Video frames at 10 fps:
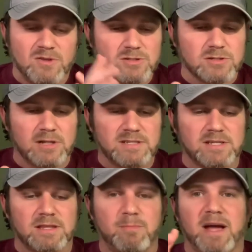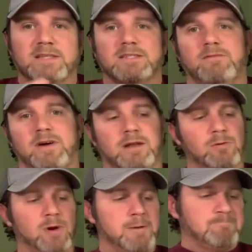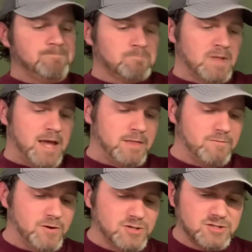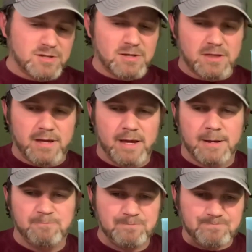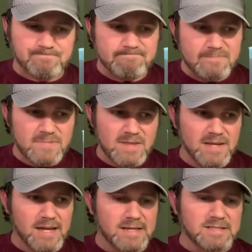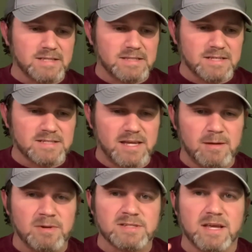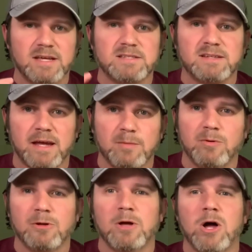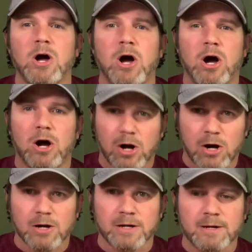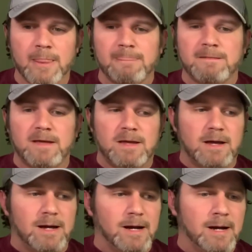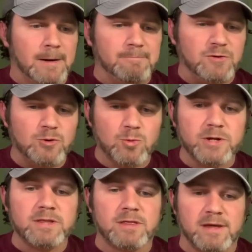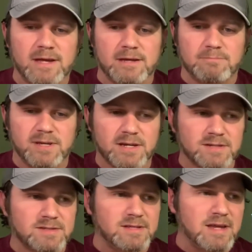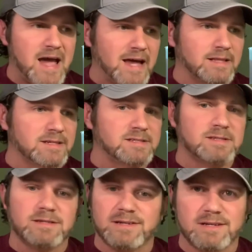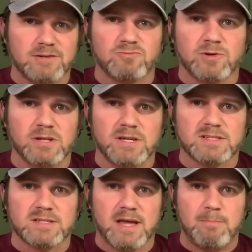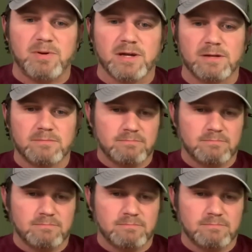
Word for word: So let's get the bad stuff out of the way. And the first thing is that this game is a table hog. Um, you wouldn't think it because the Atlas really isn't that big